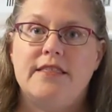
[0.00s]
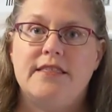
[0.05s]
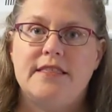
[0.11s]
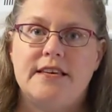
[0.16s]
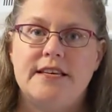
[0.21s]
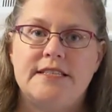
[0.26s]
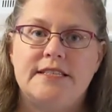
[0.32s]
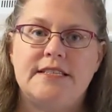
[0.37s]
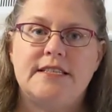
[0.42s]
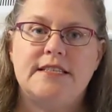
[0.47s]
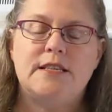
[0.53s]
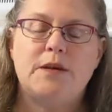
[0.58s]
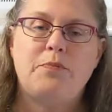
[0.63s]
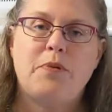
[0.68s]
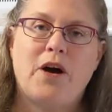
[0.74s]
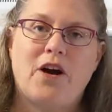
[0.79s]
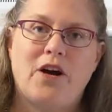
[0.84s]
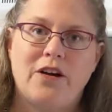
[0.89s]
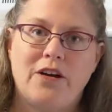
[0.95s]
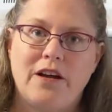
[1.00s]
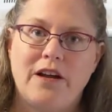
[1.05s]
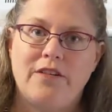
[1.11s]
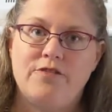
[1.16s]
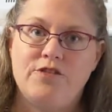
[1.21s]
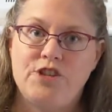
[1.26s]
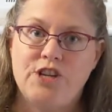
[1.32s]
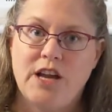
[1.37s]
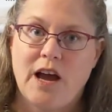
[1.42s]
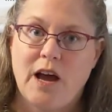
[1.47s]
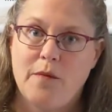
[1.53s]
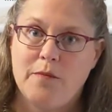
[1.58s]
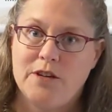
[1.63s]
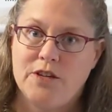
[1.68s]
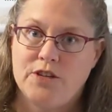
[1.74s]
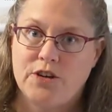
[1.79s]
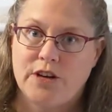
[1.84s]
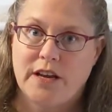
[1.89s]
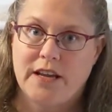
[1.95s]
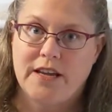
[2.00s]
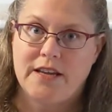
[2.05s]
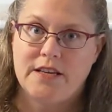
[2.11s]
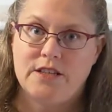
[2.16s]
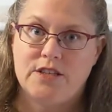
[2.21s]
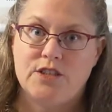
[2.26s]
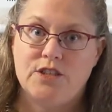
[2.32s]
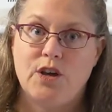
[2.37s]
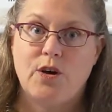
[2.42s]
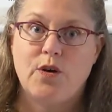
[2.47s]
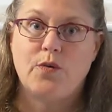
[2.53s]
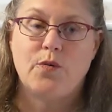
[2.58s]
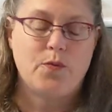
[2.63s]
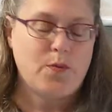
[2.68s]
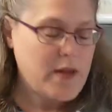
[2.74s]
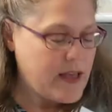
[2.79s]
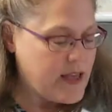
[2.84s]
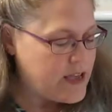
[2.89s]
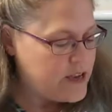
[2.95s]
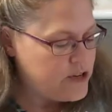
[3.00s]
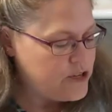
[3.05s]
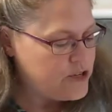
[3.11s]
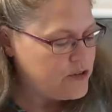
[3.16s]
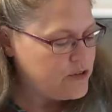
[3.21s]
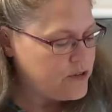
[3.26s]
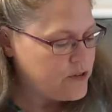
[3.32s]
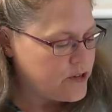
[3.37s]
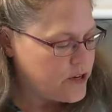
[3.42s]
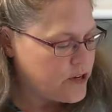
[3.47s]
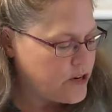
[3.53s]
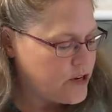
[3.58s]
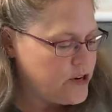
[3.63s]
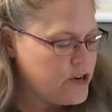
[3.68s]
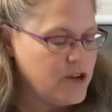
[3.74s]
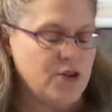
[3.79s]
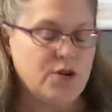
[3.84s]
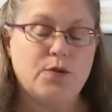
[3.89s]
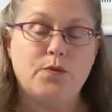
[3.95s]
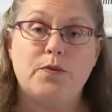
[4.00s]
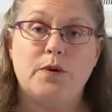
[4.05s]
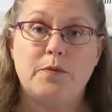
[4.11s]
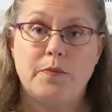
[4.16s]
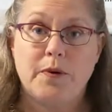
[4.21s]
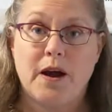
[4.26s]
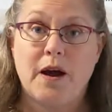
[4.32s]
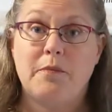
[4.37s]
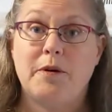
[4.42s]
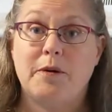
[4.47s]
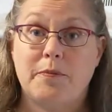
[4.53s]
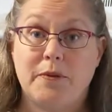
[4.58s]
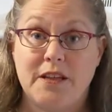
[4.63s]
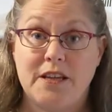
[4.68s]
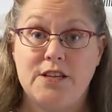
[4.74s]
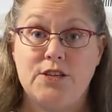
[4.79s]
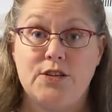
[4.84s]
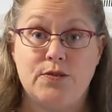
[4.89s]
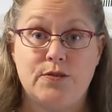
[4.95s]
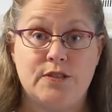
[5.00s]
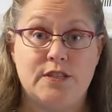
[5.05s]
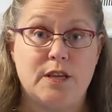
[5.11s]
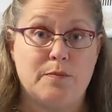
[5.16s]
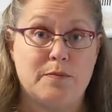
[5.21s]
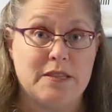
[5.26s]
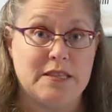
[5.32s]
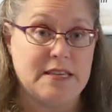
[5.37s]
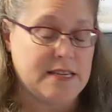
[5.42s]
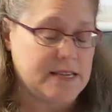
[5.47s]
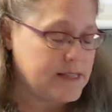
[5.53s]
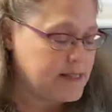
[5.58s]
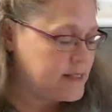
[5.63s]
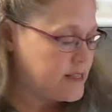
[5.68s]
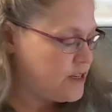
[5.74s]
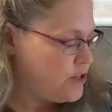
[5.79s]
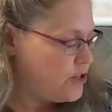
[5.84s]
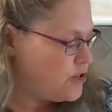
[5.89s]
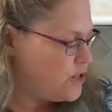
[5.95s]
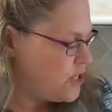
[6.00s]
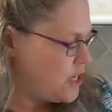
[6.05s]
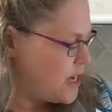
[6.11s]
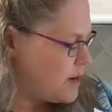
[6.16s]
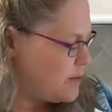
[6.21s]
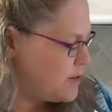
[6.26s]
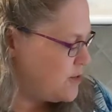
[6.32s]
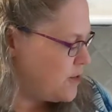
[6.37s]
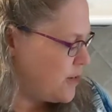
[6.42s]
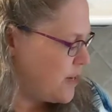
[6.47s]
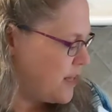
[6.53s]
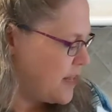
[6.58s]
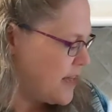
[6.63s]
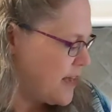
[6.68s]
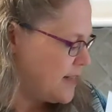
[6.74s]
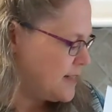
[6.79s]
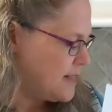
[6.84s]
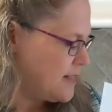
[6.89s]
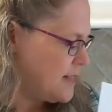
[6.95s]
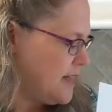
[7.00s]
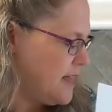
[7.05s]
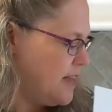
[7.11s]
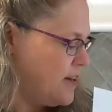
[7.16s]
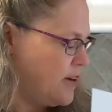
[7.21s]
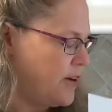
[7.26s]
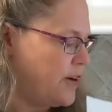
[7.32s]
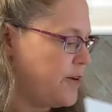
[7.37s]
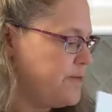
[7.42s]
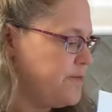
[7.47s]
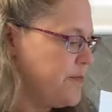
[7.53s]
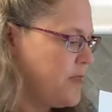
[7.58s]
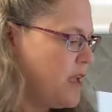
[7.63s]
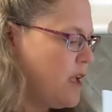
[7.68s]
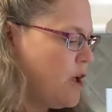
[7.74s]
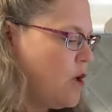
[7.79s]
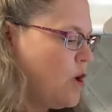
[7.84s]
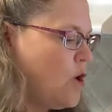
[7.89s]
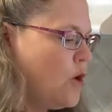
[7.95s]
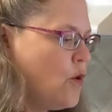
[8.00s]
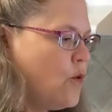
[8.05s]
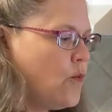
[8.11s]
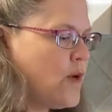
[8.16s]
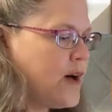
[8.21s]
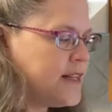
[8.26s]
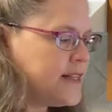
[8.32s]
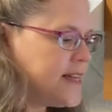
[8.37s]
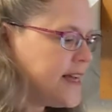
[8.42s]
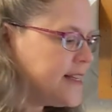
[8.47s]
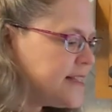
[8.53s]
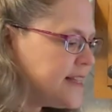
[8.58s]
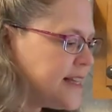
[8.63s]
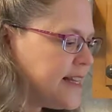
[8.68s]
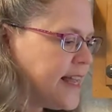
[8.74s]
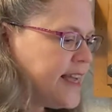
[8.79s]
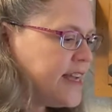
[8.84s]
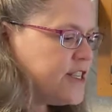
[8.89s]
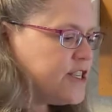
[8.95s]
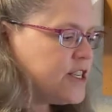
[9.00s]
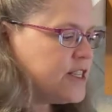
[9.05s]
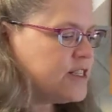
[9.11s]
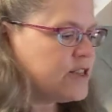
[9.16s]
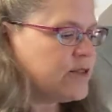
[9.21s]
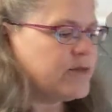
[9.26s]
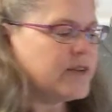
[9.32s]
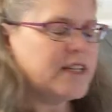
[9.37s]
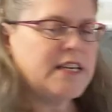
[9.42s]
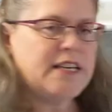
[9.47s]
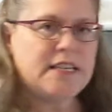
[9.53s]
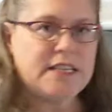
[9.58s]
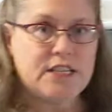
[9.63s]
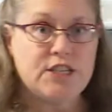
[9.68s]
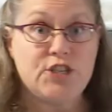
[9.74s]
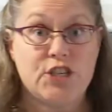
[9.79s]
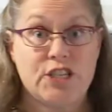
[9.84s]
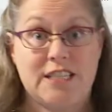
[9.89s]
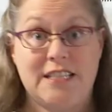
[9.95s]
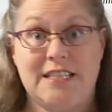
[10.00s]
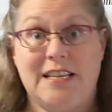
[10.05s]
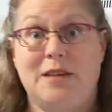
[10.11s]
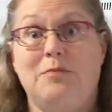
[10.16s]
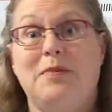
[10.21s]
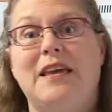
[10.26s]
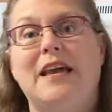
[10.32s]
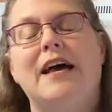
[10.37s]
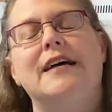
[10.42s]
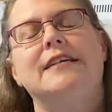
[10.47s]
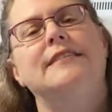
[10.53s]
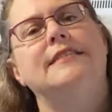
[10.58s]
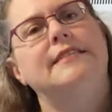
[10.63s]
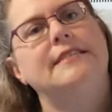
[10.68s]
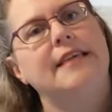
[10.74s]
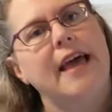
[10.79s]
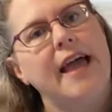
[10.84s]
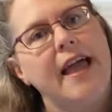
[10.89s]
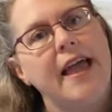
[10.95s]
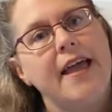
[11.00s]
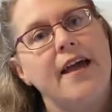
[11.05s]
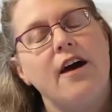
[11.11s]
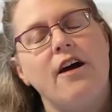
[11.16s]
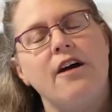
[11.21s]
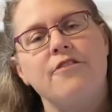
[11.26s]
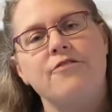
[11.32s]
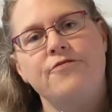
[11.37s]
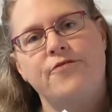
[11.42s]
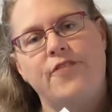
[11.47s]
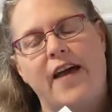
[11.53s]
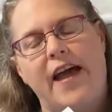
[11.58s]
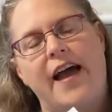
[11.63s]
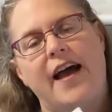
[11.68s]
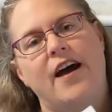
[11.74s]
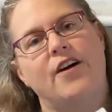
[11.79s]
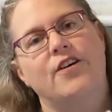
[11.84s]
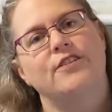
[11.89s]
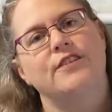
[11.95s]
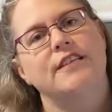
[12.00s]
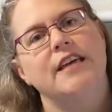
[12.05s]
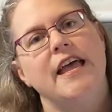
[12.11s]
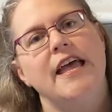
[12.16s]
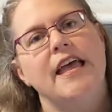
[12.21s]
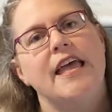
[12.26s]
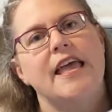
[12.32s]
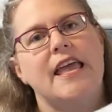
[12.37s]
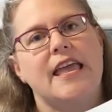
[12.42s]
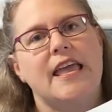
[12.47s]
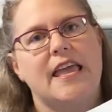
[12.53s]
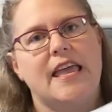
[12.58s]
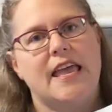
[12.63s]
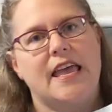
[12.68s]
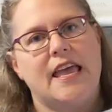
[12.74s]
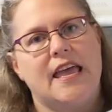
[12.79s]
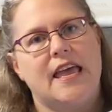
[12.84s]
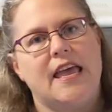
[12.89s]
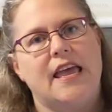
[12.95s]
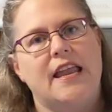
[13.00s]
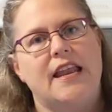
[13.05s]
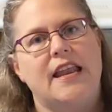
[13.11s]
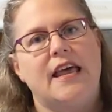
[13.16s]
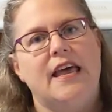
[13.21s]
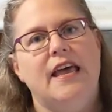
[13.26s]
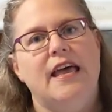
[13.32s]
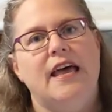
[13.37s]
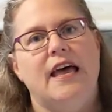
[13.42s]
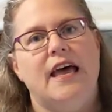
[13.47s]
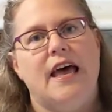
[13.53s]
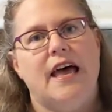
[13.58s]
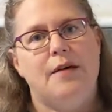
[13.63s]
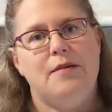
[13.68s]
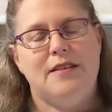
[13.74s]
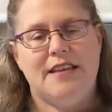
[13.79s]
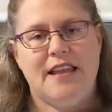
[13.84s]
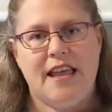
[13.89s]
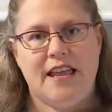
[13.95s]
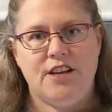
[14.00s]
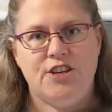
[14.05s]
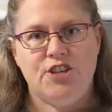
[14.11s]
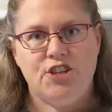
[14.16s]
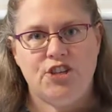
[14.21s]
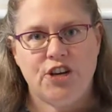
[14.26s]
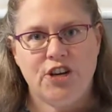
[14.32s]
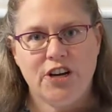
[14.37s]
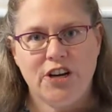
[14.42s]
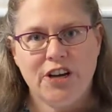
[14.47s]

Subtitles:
this is a part of geometry. So as you learn, you will probably do some of these in your geometry class later. Well, tessellations are really interesting because they are found in nature,